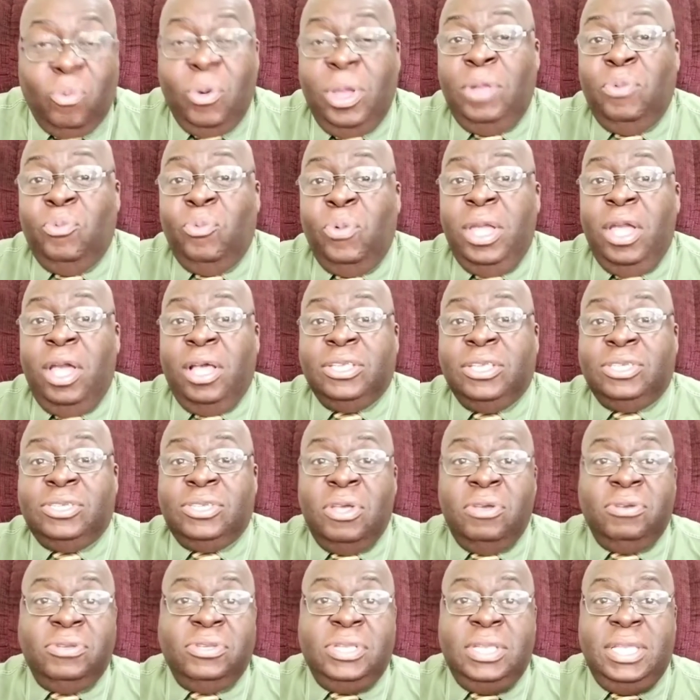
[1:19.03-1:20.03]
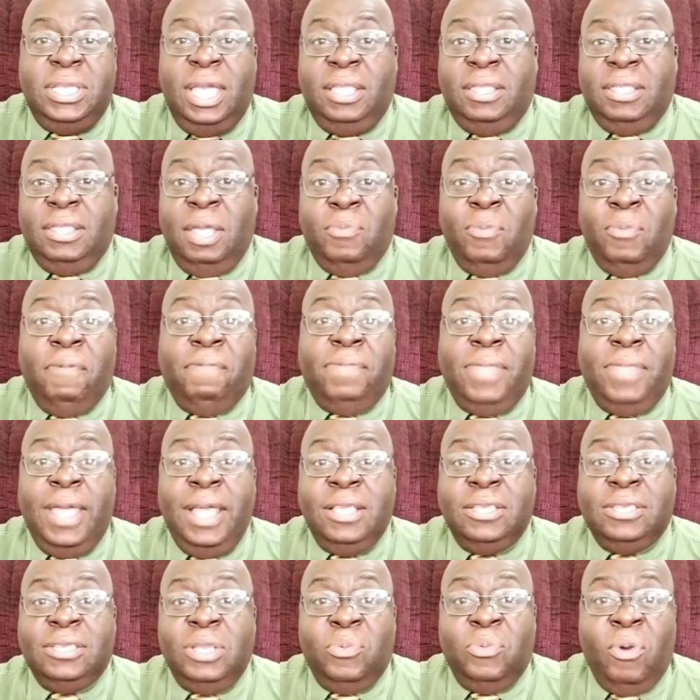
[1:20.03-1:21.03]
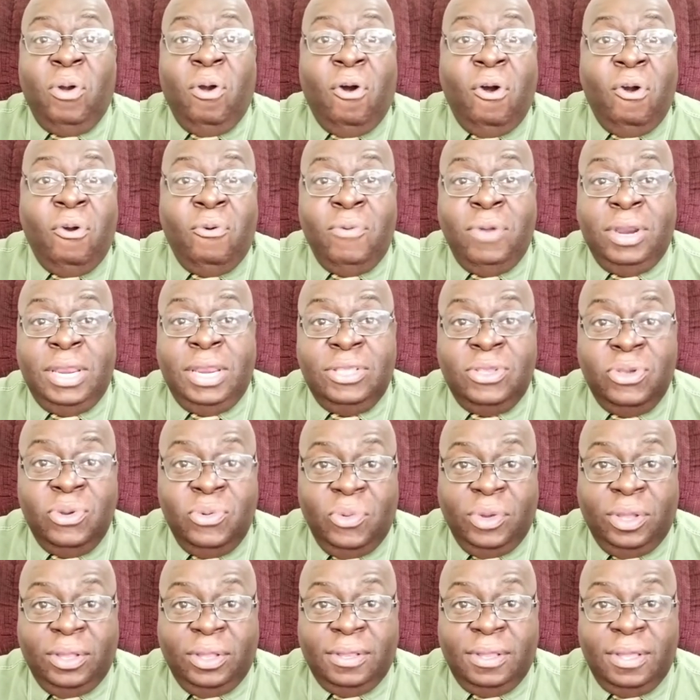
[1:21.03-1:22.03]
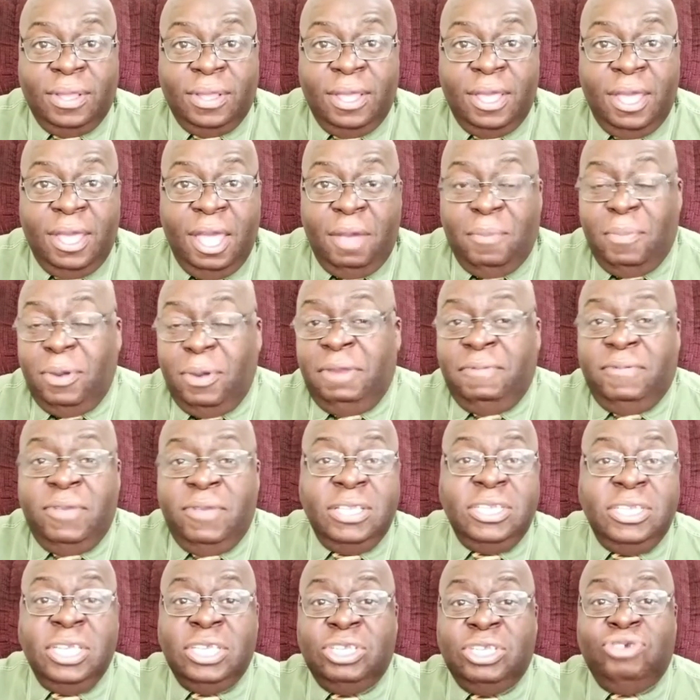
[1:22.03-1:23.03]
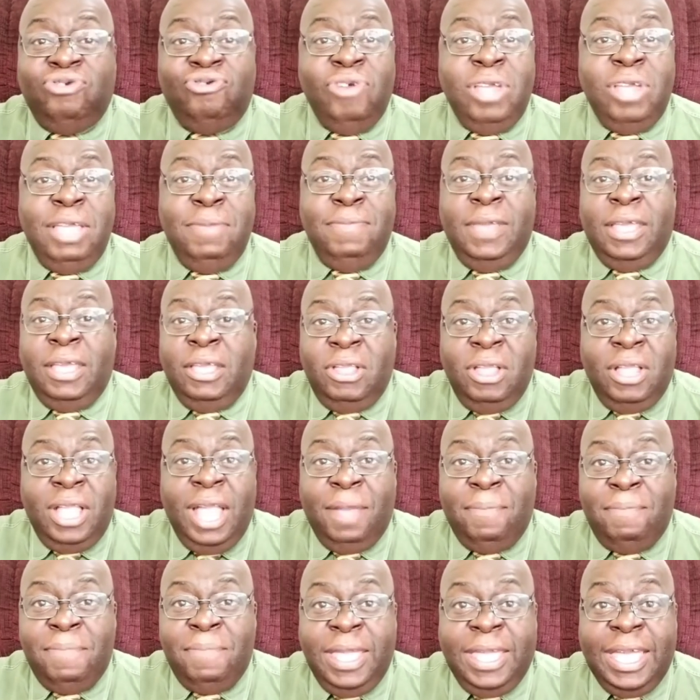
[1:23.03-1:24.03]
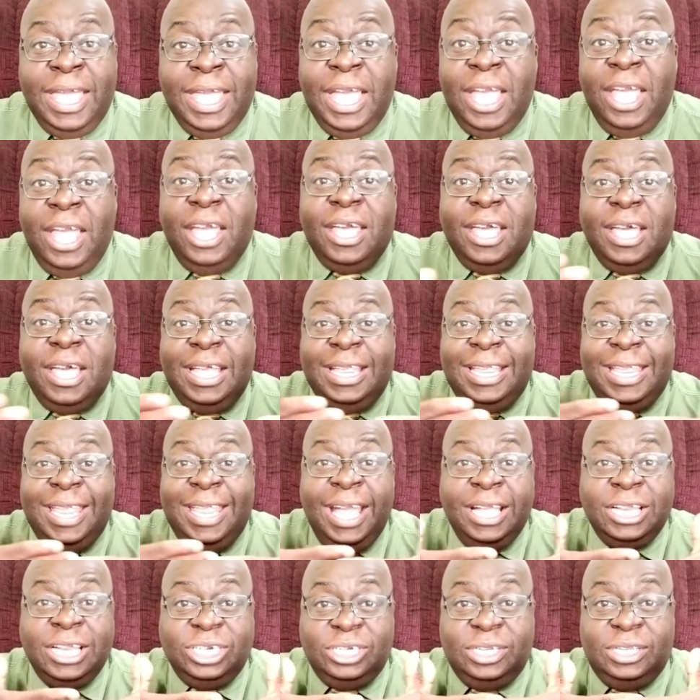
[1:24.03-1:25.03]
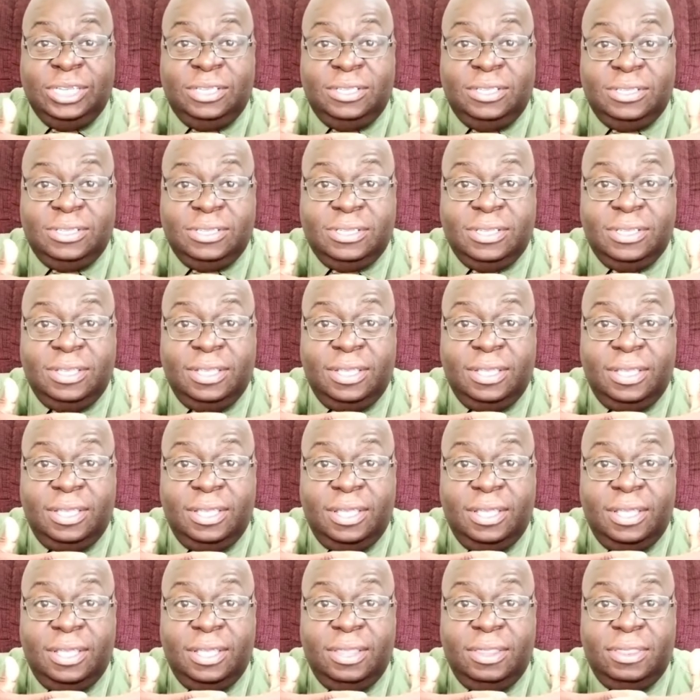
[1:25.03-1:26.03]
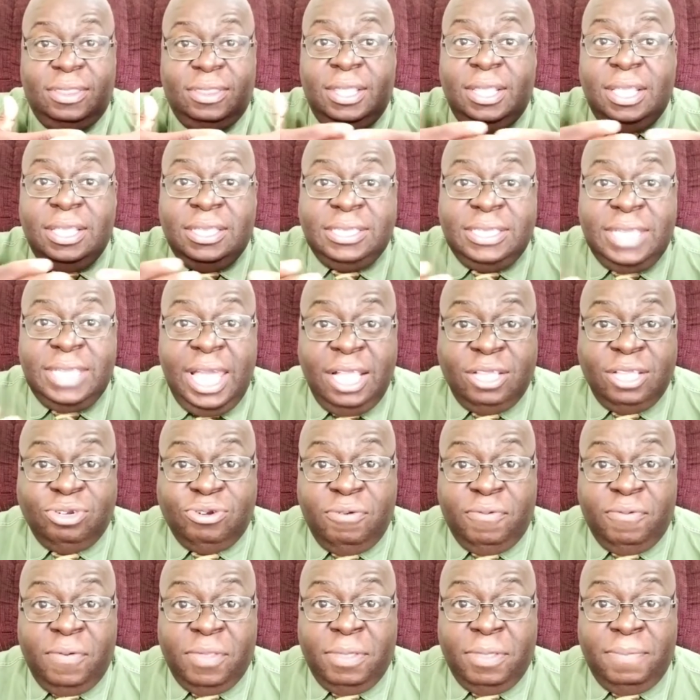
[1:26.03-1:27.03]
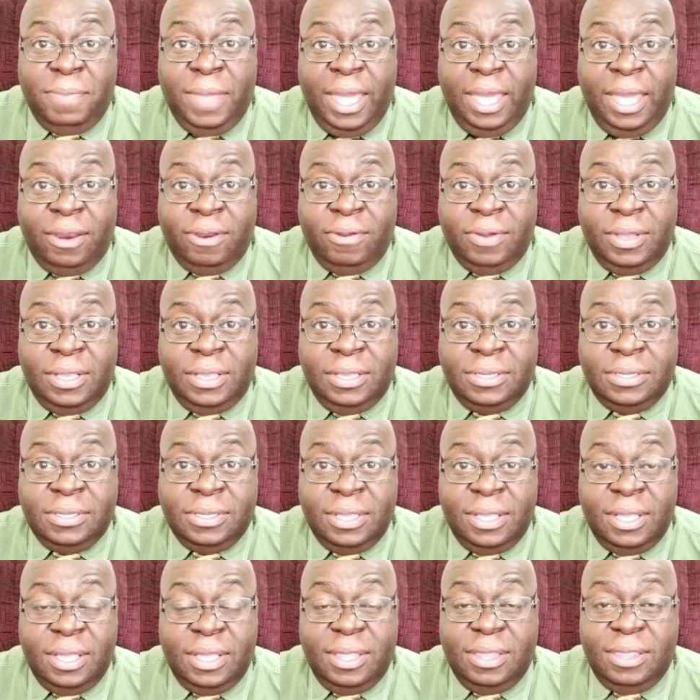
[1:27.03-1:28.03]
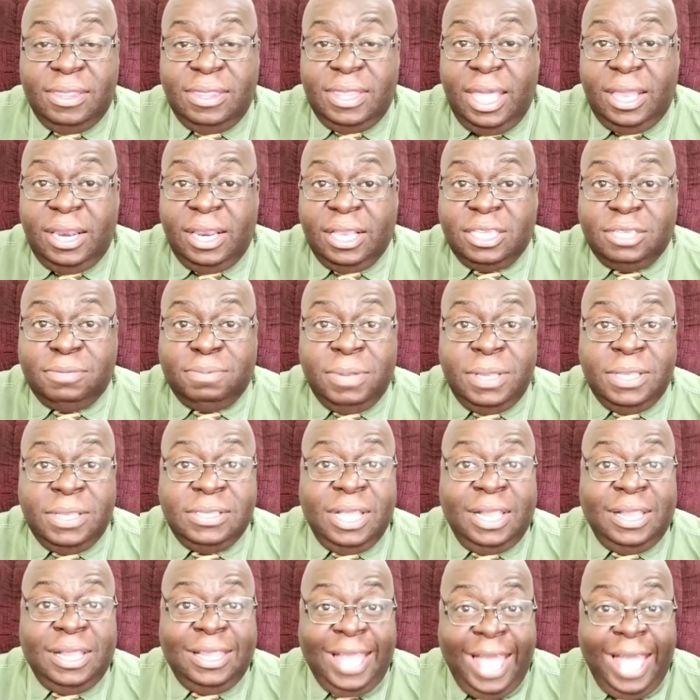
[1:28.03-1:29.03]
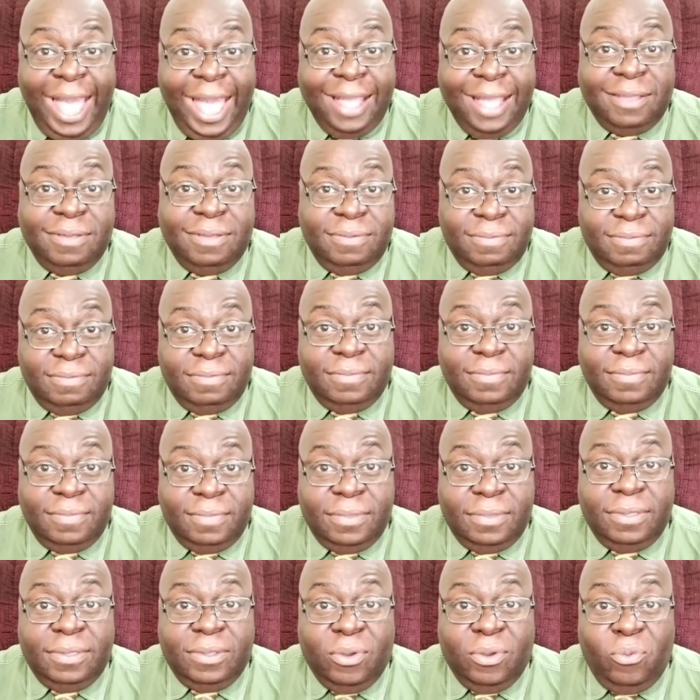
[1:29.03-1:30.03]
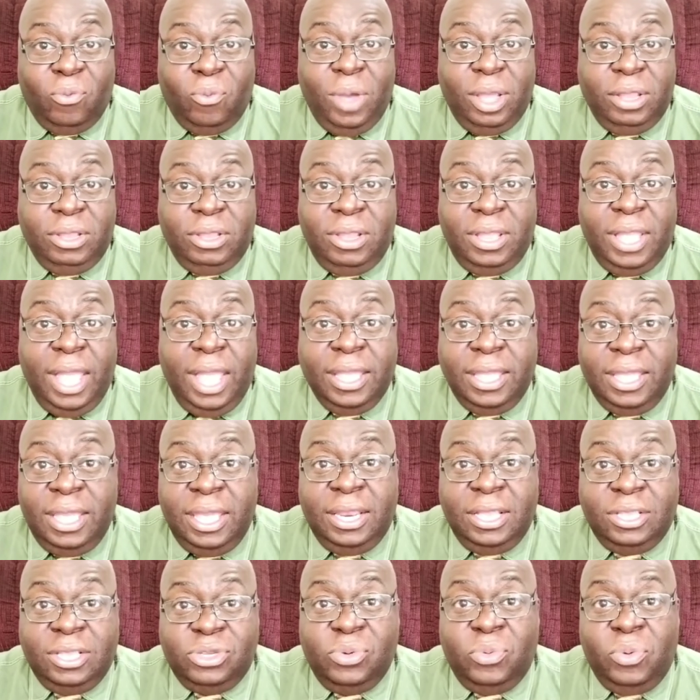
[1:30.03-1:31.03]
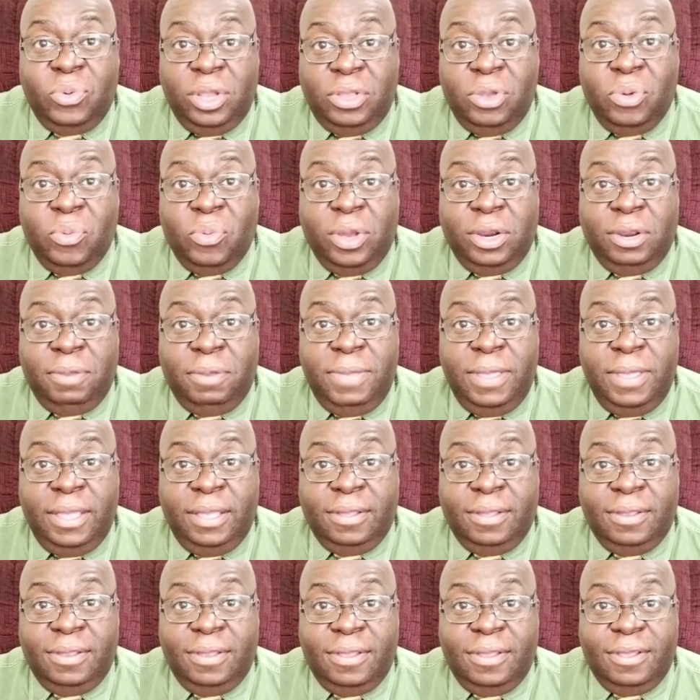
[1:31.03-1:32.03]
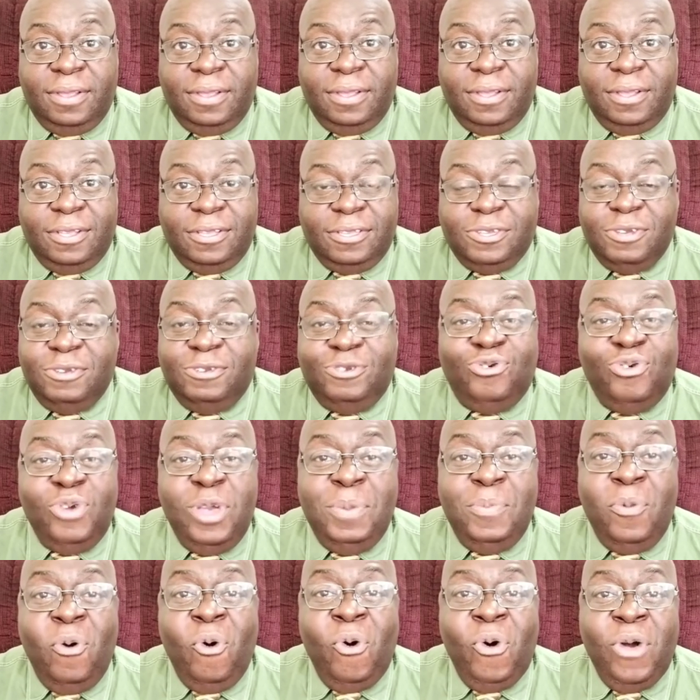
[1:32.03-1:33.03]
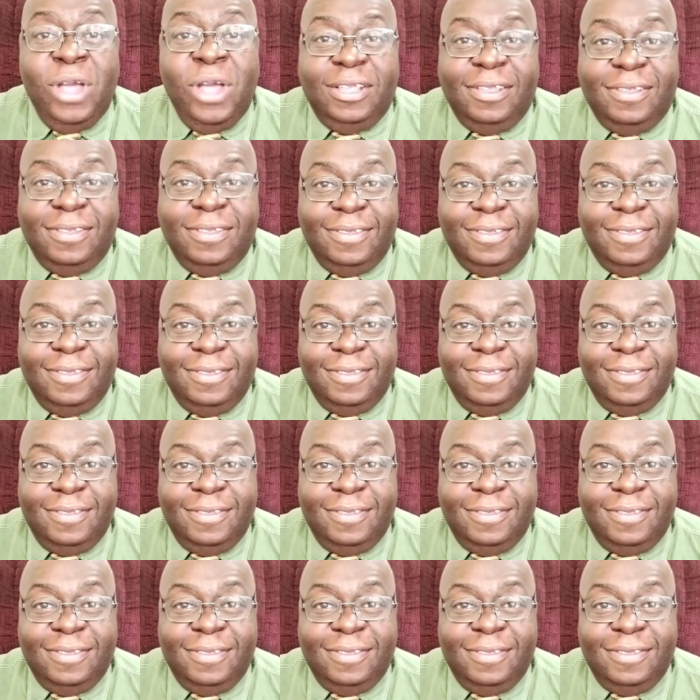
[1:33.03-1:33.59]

when we associate them with things that we're already doing. But if you're just dreaming and you're not making connections, then the sad truth of the matter is that explains a lot why you're not getting to where you want to be. So dream on,